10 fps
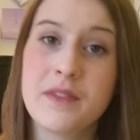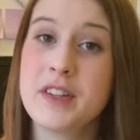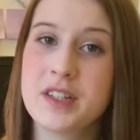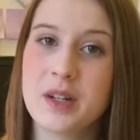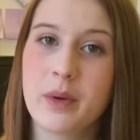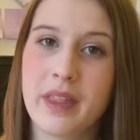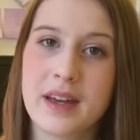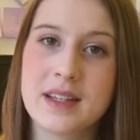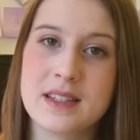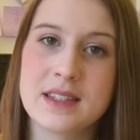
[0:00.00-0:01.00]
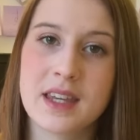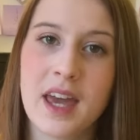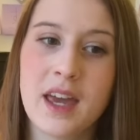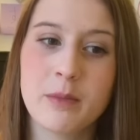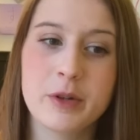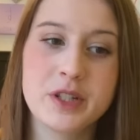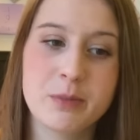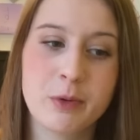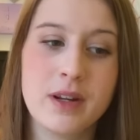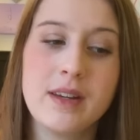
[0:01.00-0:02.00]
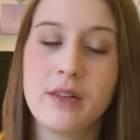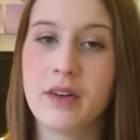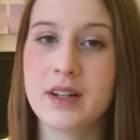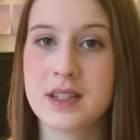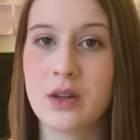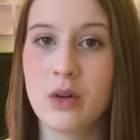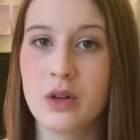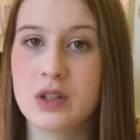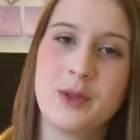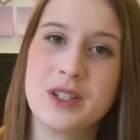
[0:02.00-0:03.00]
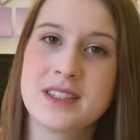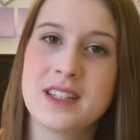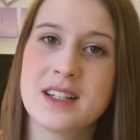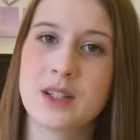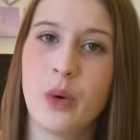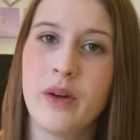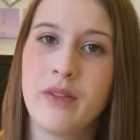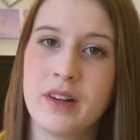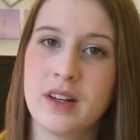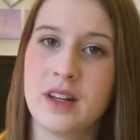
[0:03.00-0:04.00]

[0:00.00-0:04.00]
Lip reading: If you don't know what that is, it's the Cambridge Pre-University course, which is seen as equivalent,